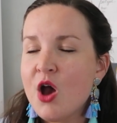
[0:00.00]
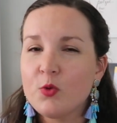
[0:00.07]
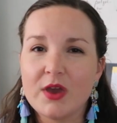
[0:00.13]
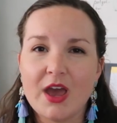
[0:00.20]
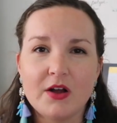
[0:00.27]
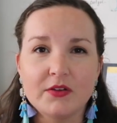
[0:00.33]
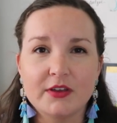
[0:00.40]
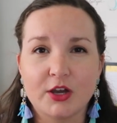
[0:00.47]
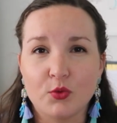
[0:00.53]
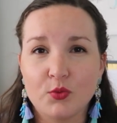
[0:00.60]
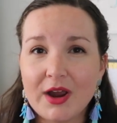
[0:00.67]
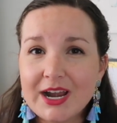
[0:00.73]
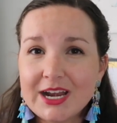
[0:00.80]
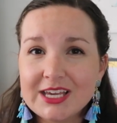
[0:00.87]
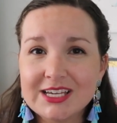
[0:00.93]
We have like a
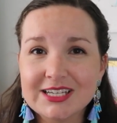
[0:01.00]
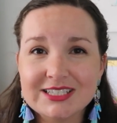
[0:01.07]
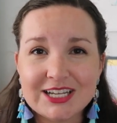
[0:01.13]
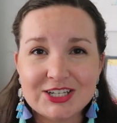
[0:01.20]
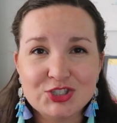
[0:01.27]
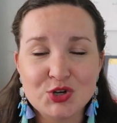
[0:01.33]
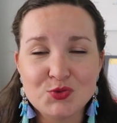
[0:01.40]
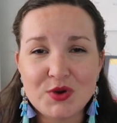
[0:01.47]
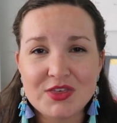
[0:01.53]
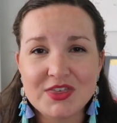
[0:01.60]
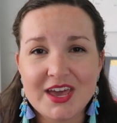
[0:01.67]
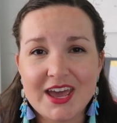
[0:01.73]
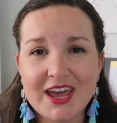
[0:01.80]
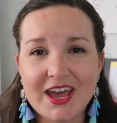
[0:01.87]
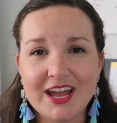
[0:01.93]
writing extension with
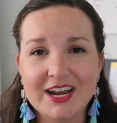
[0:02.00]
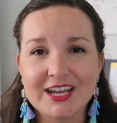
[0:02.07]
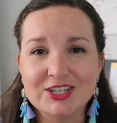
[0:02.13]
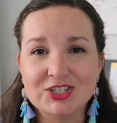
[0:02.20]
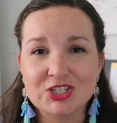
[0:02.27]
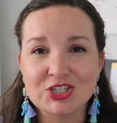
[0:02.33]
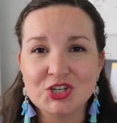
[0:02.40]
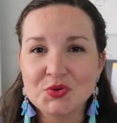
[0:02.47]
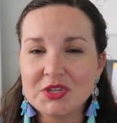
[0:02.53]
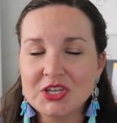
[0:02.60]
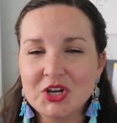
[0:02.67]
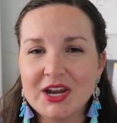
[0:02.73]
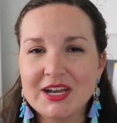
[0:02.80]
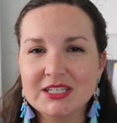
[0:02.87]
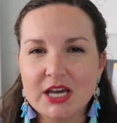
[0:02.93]
it, and it's just a
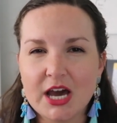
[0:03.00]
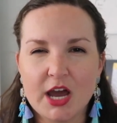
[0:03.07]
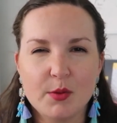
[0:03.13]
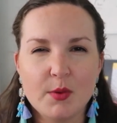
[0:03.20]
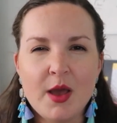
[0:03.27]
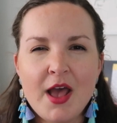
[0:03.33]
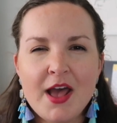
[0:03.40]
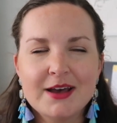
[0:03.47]
really great time,